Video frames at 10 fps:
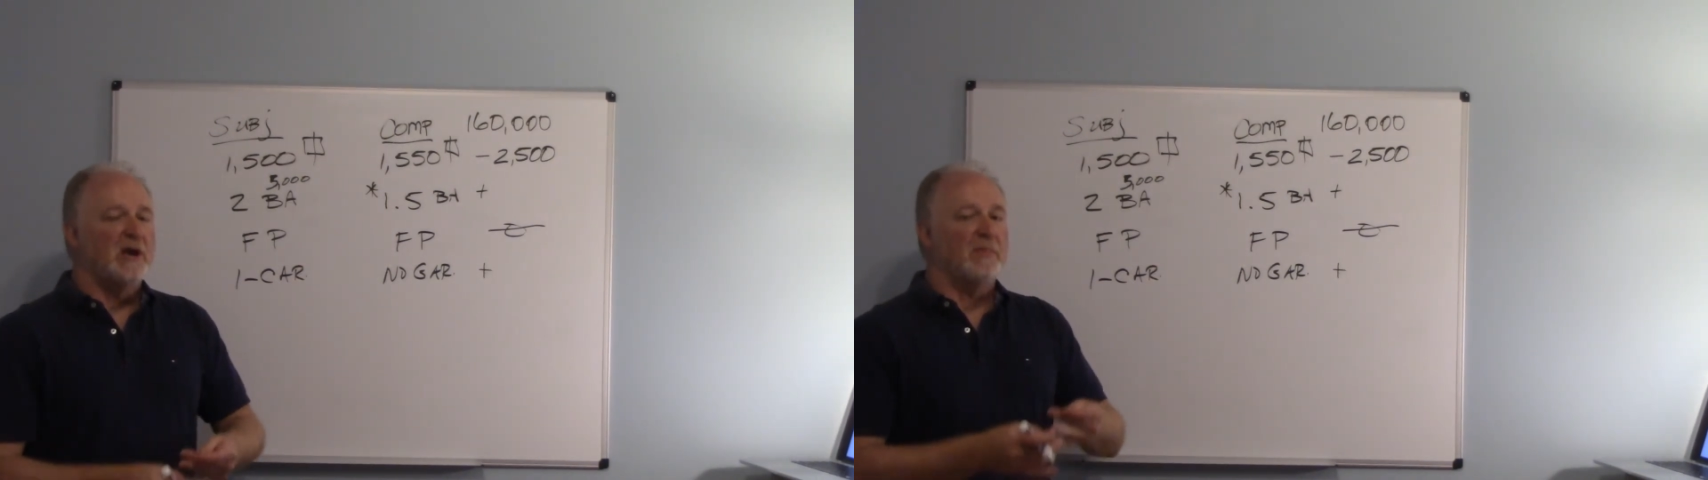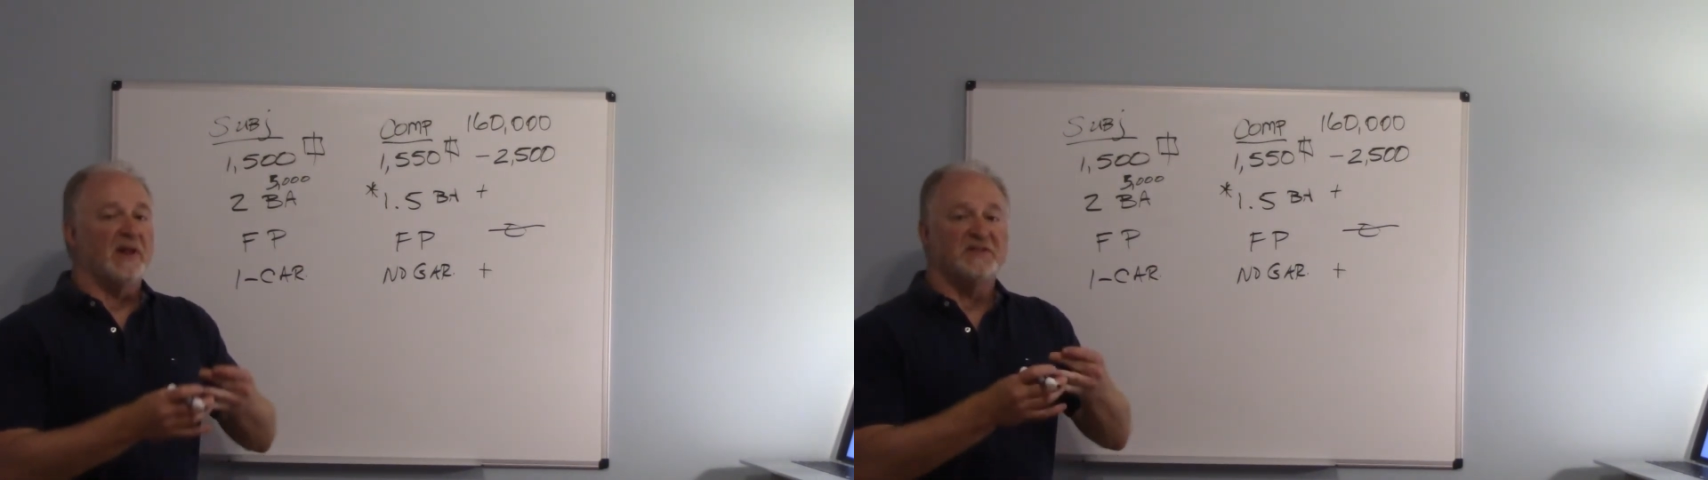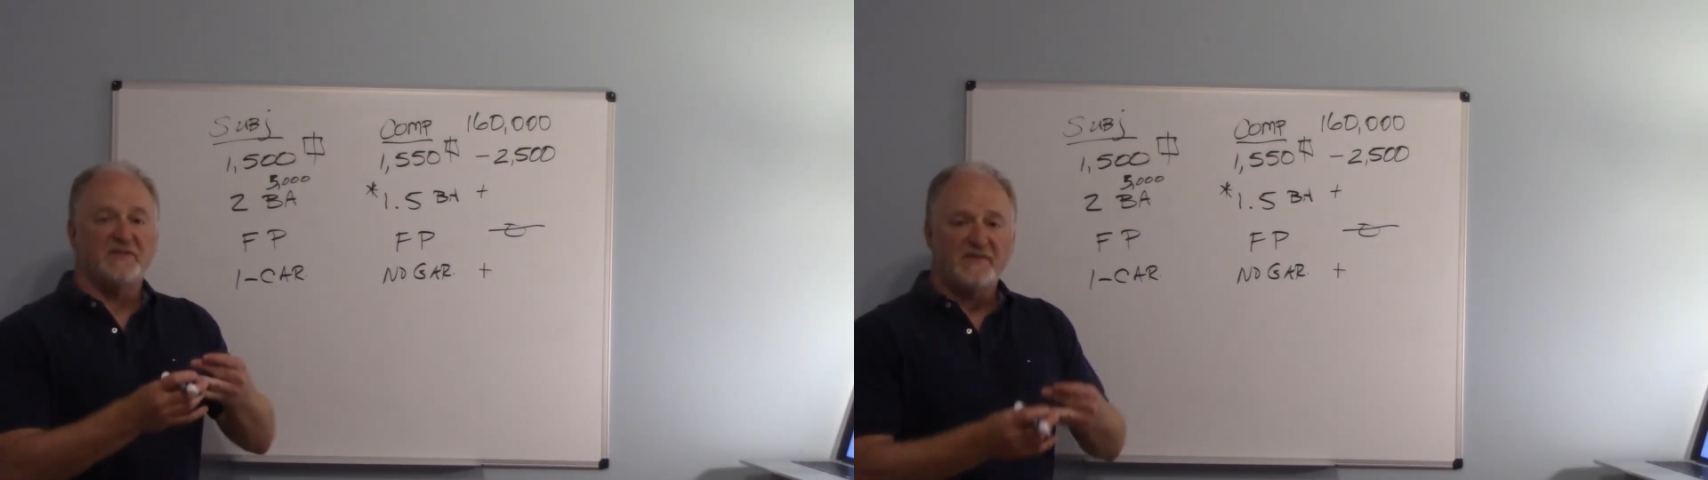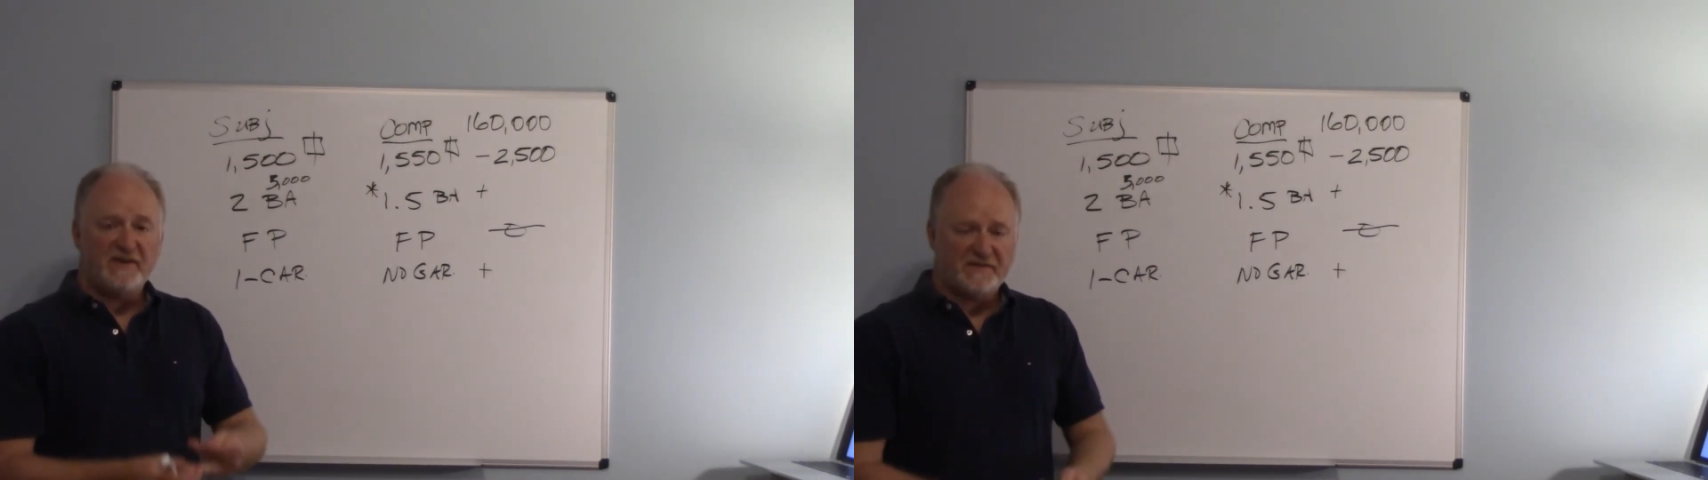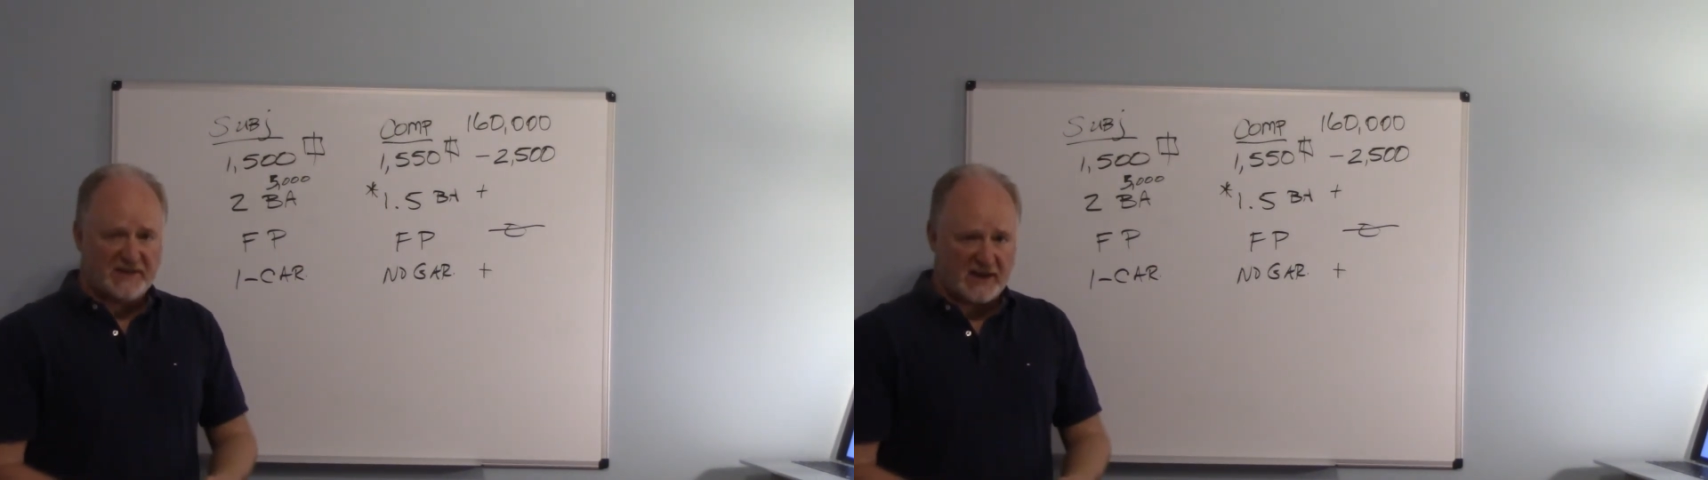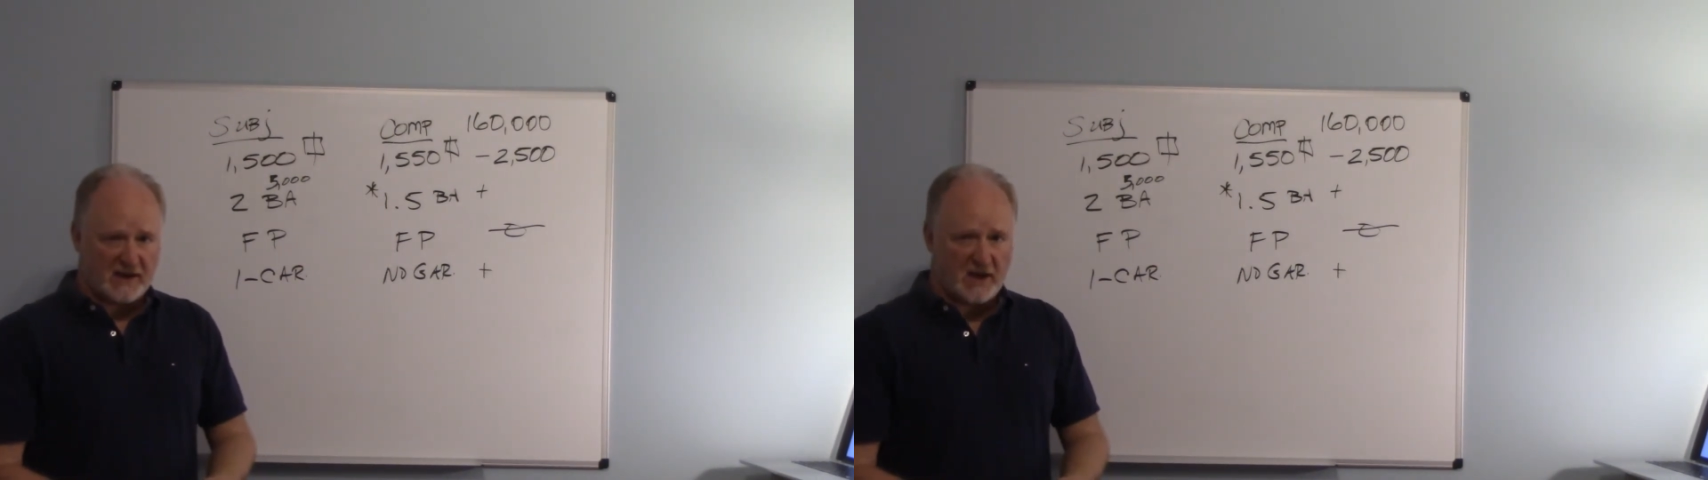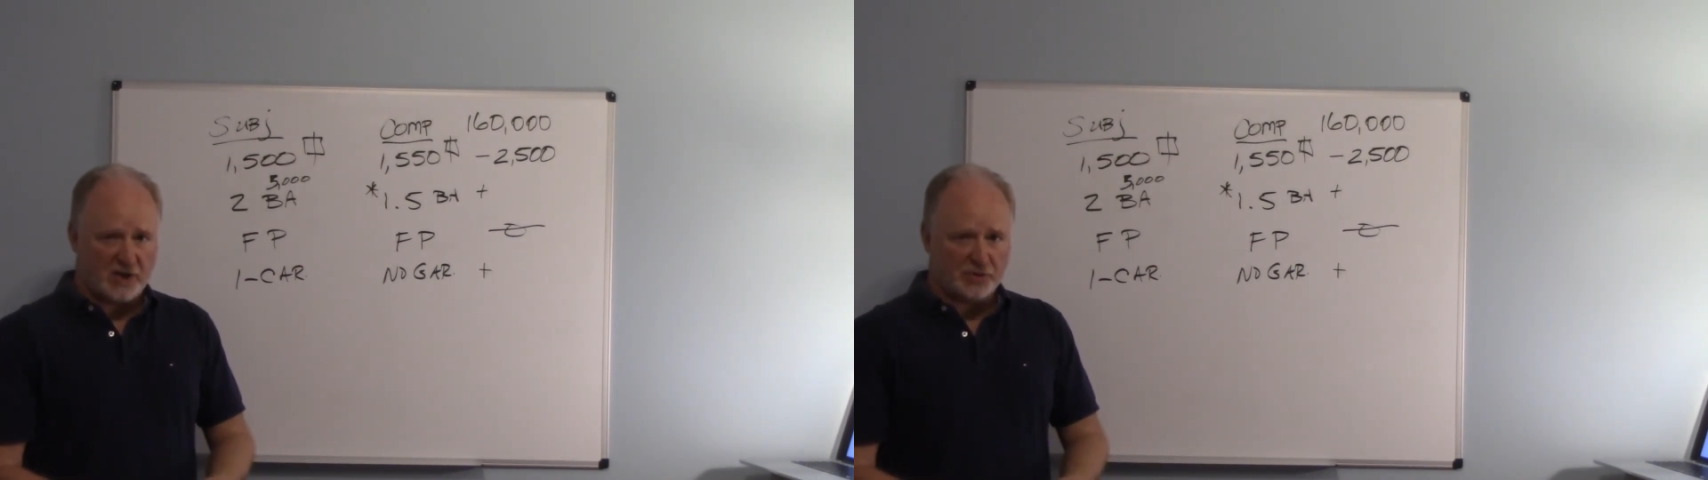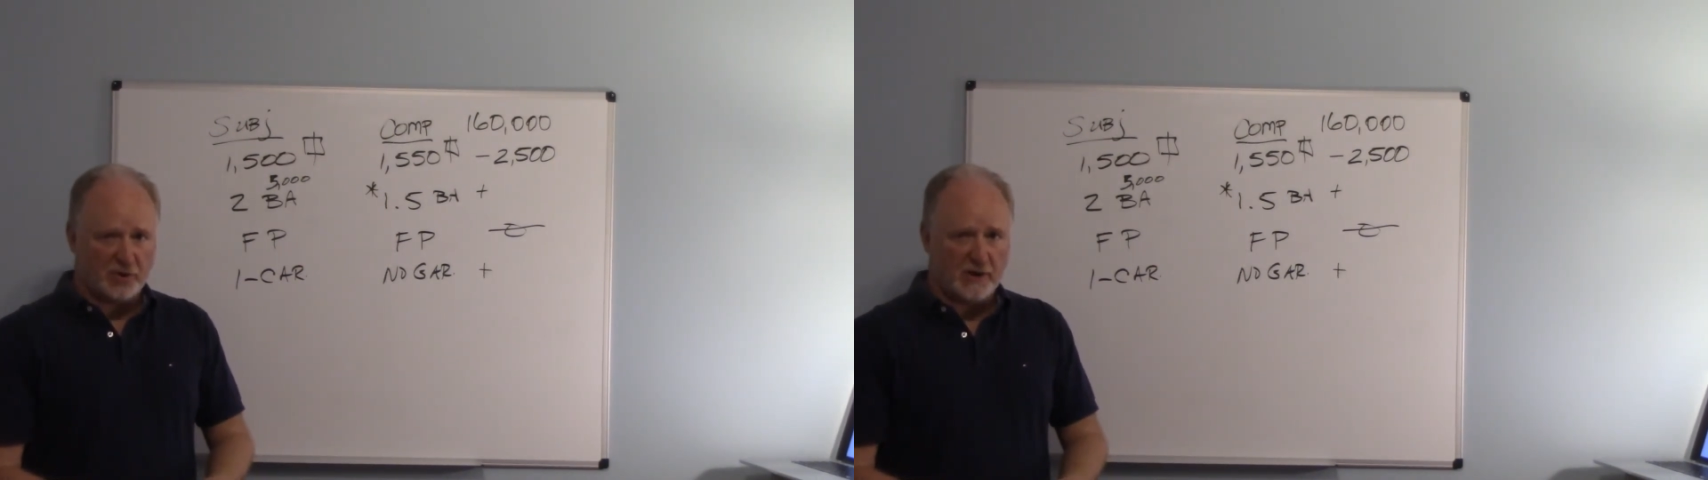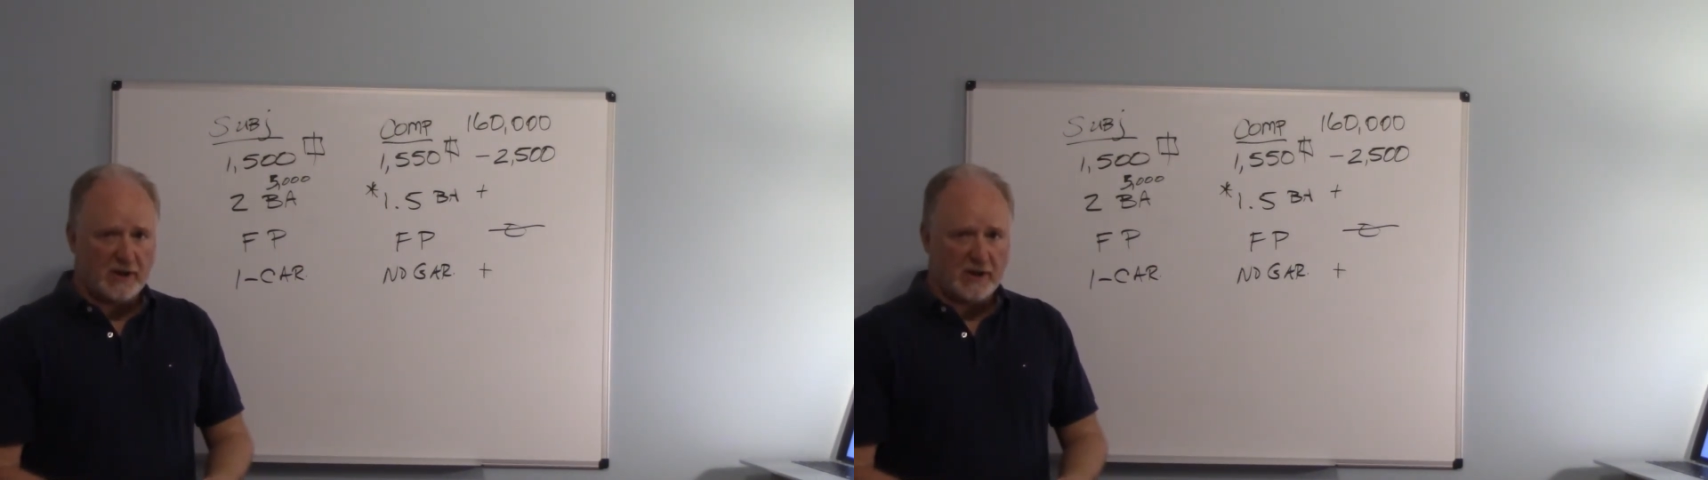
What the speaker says: plus $1,500,